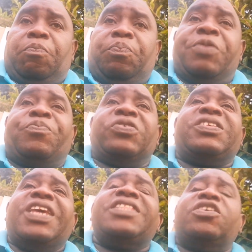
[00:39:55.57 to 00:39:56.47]
People
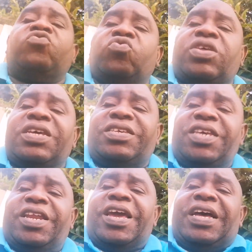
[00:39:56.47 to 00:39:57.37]
starting to take
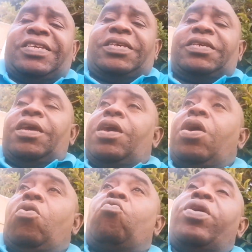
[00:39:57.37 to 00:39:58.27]
serious
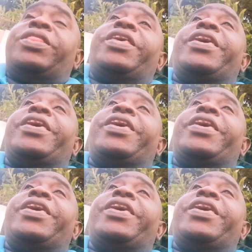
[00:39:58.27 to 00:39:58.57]
when